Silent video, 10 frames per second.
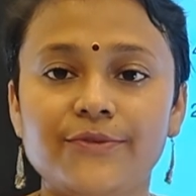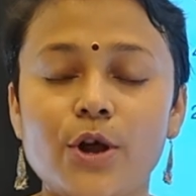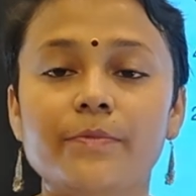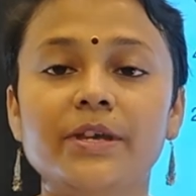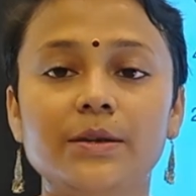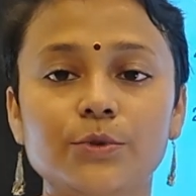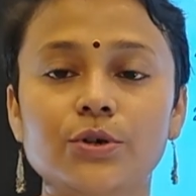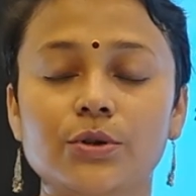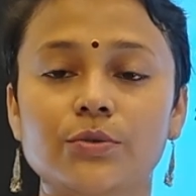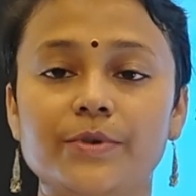from
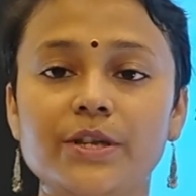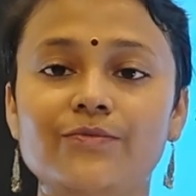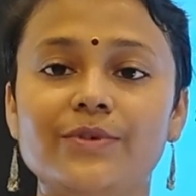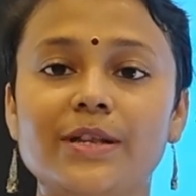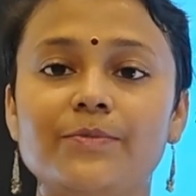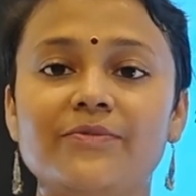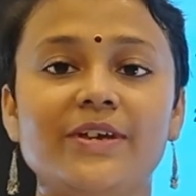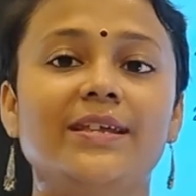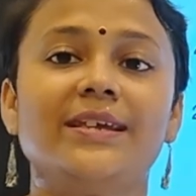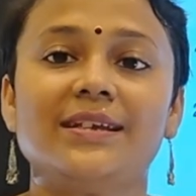hemoglobin will be
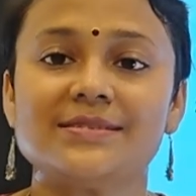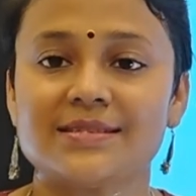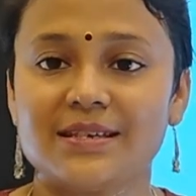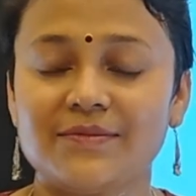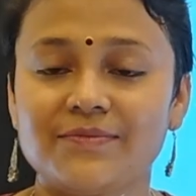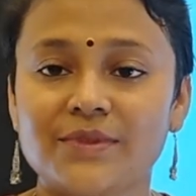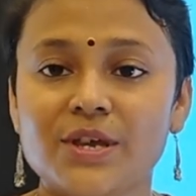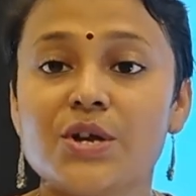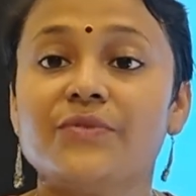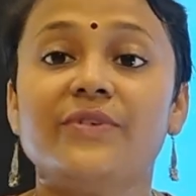very easy.
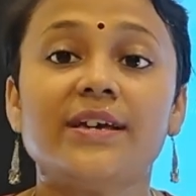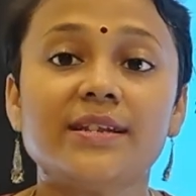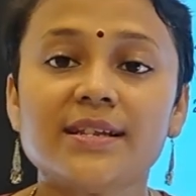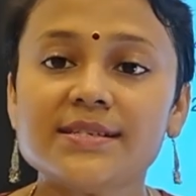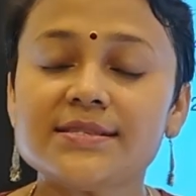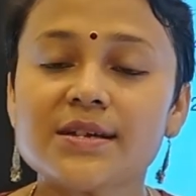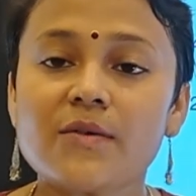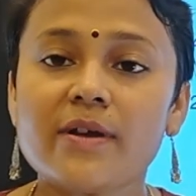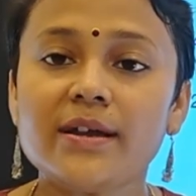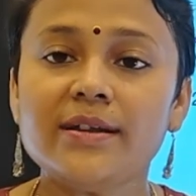Where it is
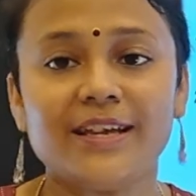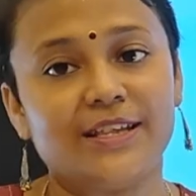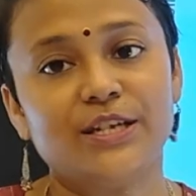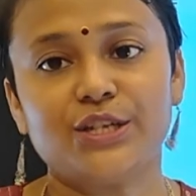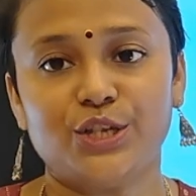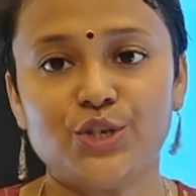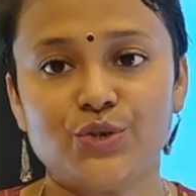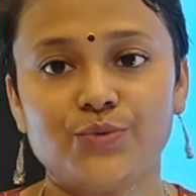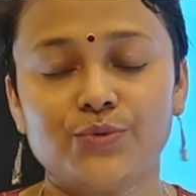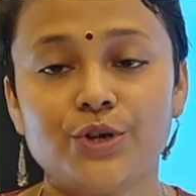required? In the
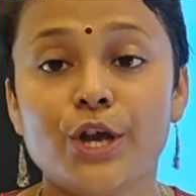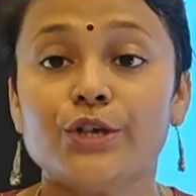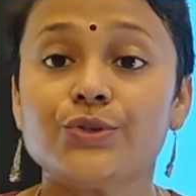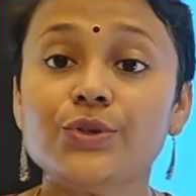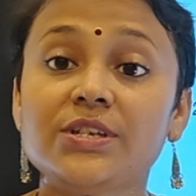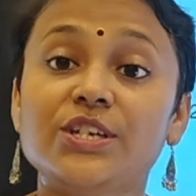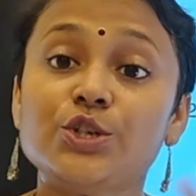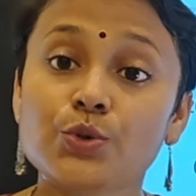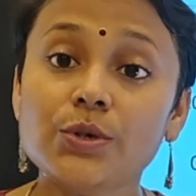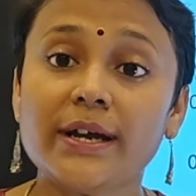tissue. So
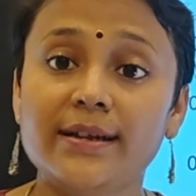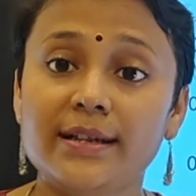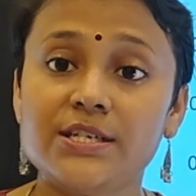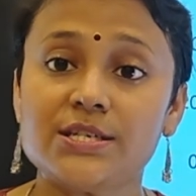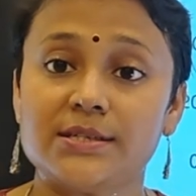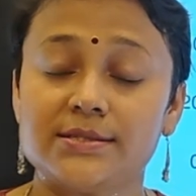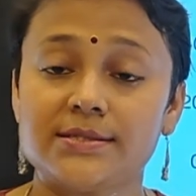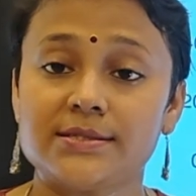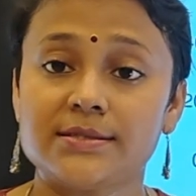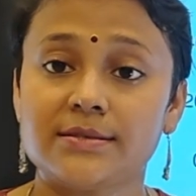tissue
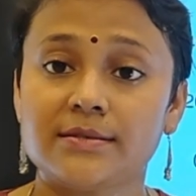conditions,